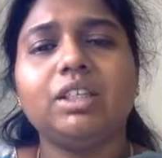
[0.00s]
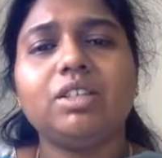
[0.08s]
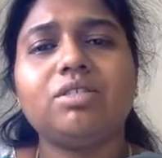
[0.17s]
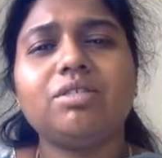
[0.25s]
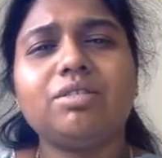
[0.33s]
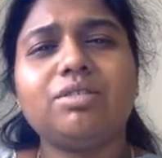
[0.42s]

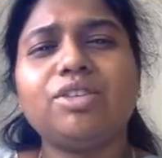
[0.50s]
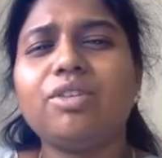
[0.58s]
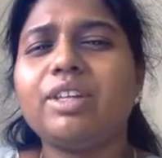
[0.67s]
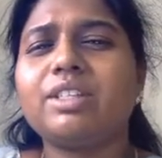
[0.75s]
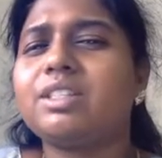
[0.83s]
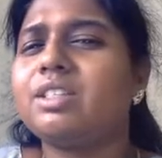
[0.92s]
So
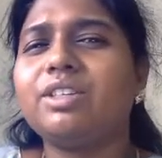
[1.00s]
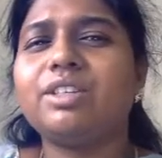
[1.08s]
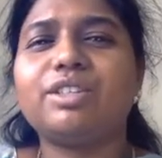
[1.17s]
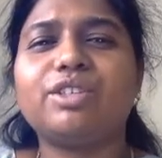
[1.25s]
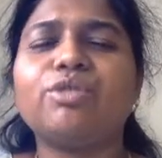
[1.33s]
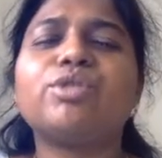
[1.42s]

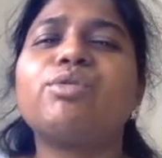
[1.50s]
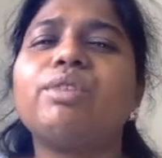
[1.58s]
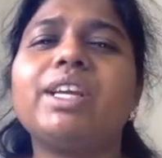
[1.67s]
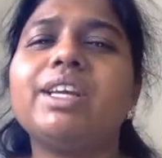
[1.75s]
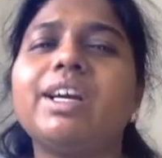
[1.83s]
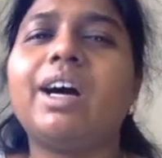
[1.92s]
it
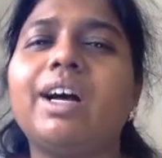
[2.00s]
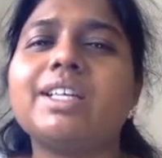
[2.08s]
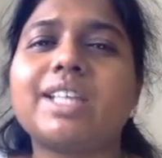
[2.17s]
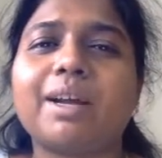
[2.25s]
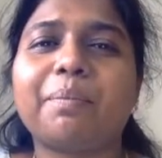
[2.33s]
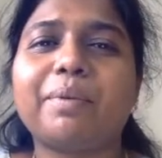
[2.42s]
usually
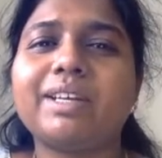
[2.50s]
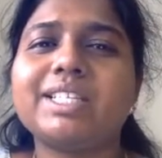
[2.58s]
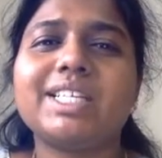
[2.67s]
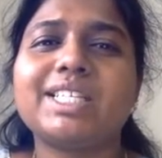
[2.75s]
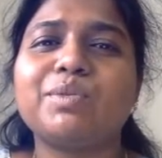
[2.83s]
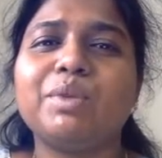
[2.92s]

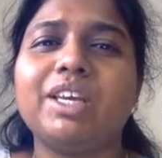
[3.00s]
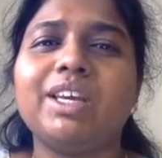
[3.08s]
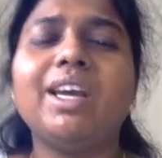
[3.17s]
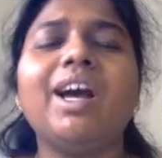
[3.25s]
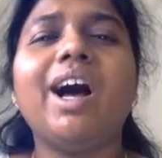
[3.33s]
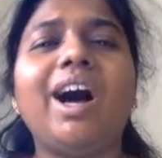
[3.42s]
surprises me
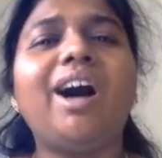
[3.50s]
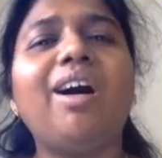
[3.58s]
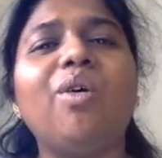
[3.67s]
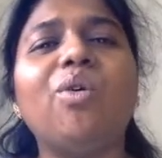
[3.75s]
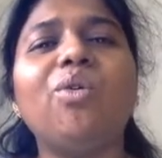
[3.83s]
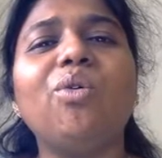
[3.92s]

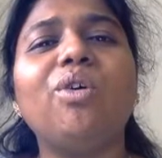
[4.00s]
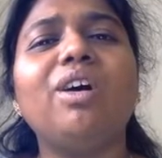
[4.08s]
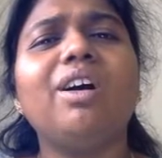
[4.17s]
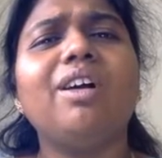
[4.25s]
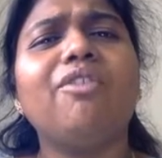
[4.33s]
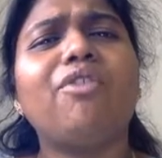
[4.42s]
how
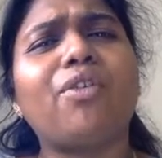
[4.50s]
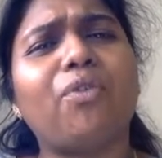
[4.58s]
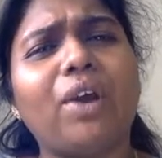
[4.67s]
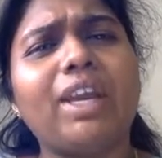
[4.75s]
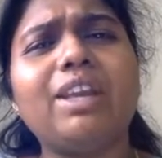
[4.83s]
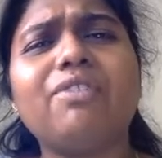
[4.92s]
for
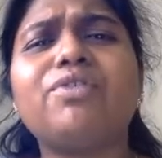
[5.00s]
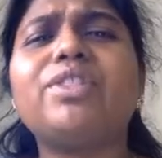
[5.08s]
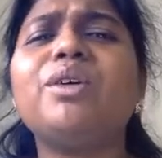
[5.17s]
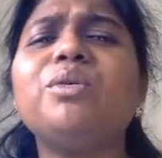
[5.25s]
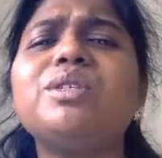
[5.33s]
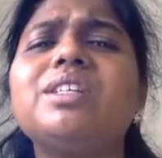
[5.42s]

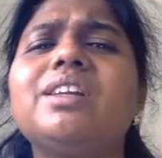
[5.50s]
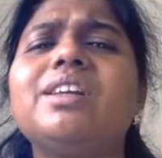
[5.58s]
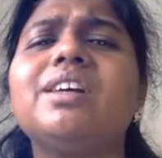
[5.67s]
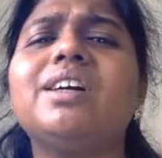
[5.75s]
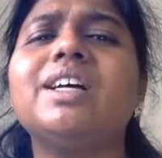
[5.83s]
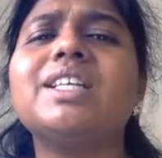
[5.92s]
5000
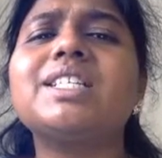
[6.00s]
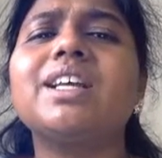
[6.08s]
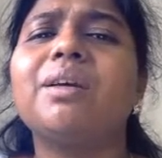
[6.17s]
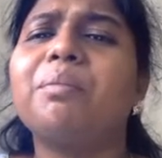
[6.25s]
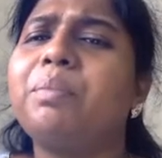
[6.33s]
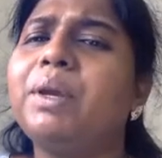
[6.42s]
years
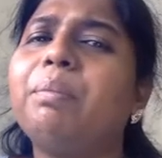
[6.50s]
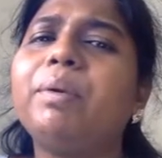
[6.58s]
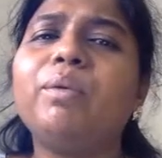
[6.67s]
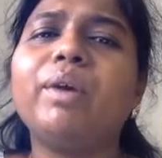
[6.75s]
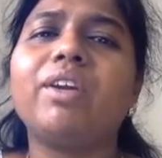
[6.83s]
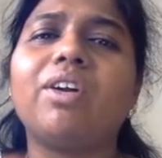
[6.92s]
people
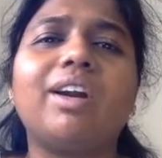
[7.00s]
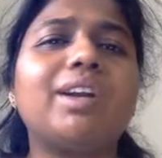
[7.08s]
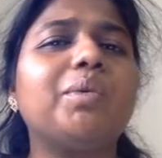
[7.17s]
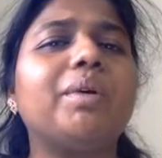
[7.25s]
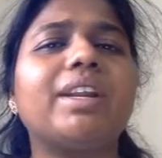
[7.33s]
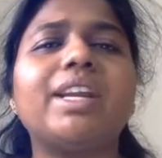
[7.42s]
were not
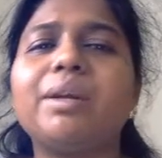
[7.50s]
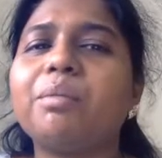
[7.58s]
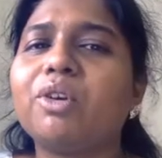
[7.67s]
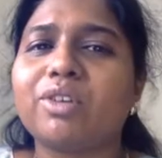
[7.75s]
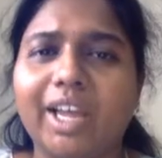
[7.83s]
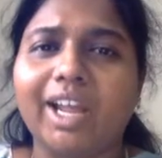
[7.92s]
worried
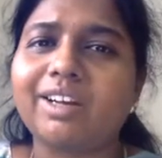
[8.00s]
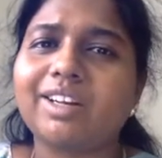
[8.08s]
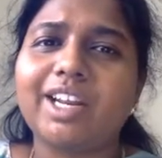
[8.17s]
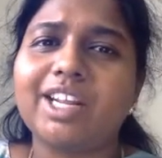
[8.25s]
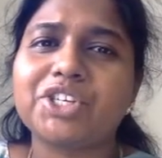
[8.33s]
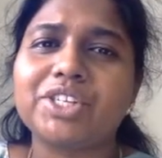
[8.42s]
about
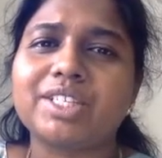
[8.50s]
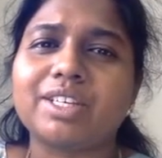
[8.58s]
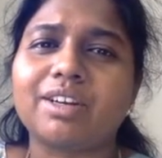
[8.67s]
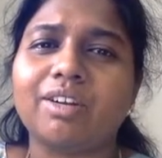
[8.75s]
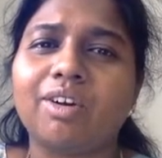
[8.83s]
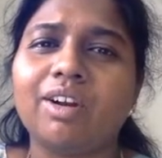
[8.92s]
calculations
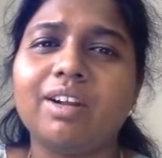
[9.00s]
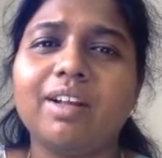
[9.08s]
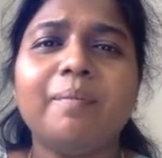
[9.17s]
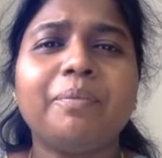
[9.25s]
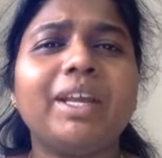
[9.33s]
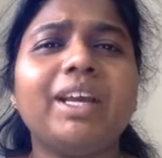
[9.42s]
at all,
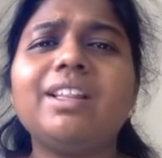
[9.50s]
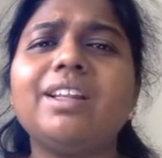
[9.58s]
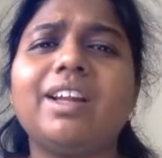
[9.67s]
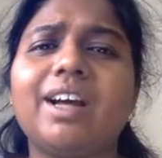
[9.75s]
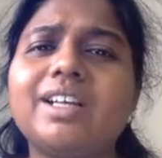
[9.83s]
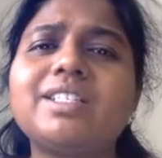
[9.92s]
and in the
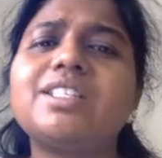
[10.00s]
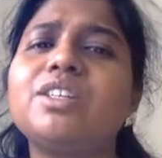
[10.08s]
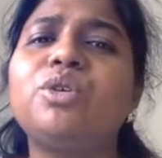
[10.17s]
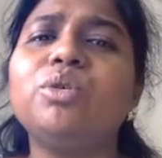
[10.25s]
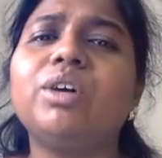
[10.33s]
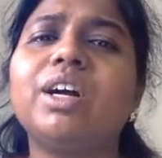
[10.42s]
last
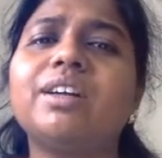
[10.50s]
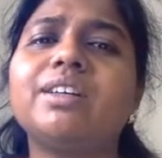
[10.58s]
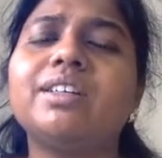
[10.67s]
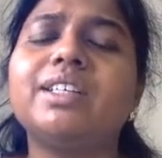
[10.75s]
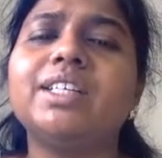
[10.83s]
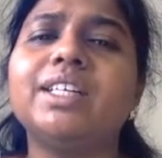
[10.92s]

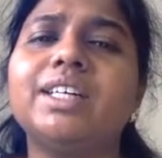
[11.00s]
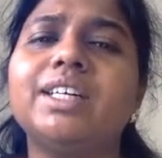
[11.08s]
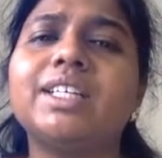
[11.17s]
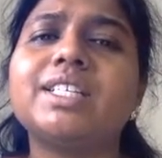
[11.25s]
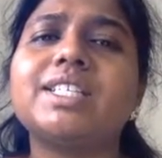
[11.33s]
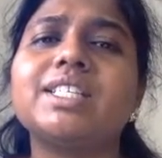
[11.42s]
200
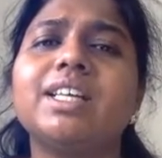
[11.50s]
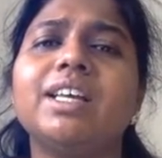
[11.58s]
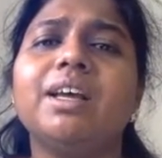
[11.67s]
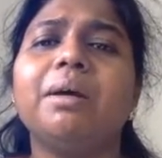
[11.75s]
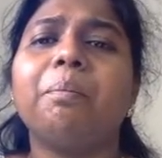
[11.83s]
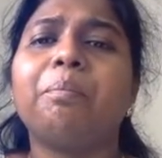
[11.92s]
years
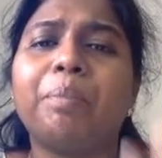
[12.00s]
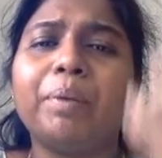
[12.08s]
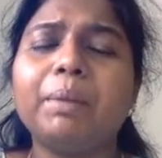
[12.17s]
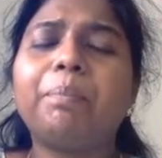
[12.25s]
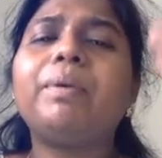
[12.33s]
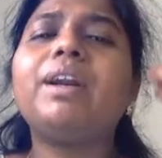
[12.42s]

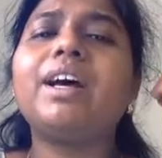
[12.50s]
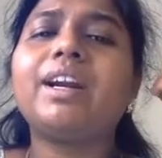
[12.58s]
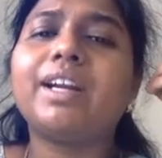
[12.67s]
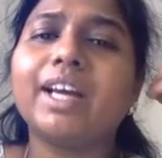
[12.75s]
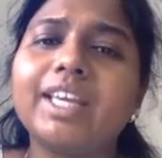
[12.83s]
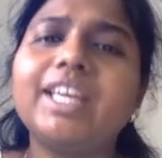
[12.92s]
people are
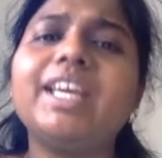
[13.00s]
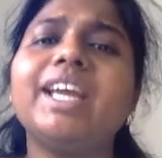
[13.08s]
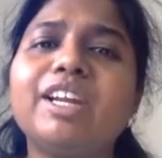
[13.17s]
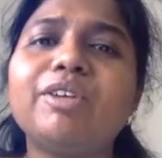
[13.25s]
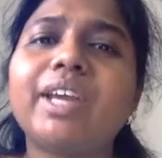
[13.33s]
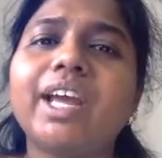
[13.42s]
dying
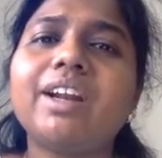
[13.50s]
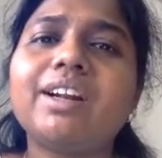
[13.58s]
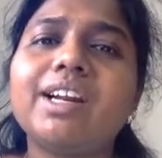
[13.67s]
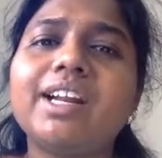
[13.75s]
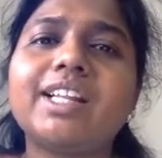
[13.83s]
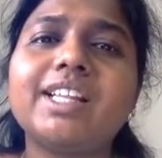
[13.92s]
to
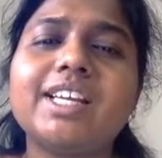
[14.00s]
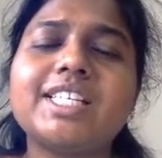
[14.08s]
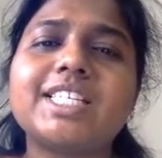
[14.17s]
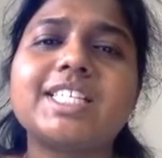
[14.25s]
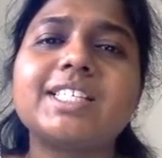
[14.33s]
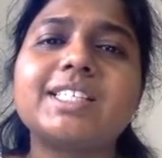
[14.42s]
calculate things.